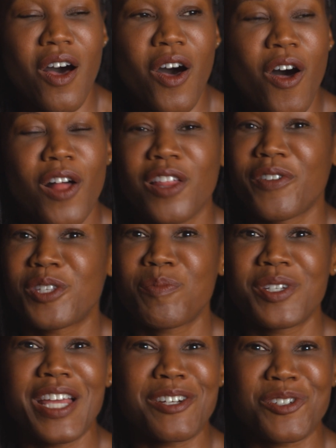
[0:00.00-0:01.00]
all of its
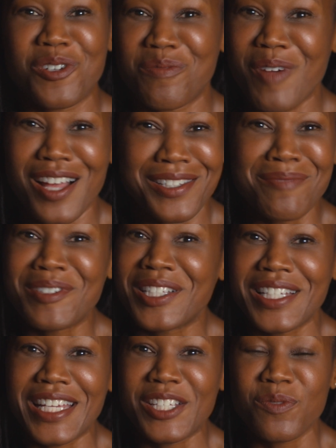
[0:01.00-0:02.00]
potential
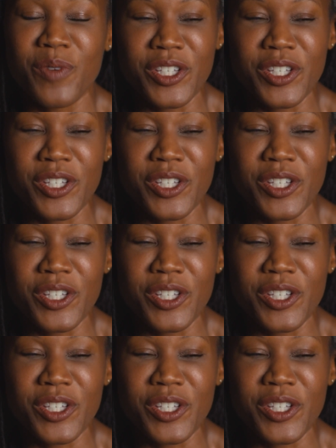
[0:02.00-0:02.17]
possibilities,